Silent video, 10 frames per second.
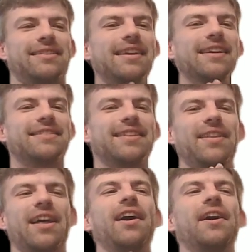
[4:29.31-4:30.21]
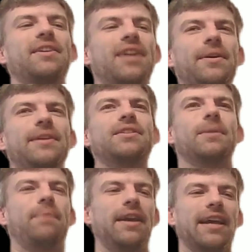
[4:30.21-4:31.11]
so there are going to
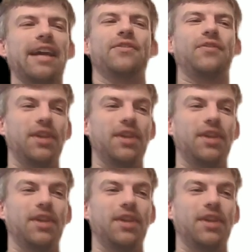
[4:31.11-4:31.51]
be a few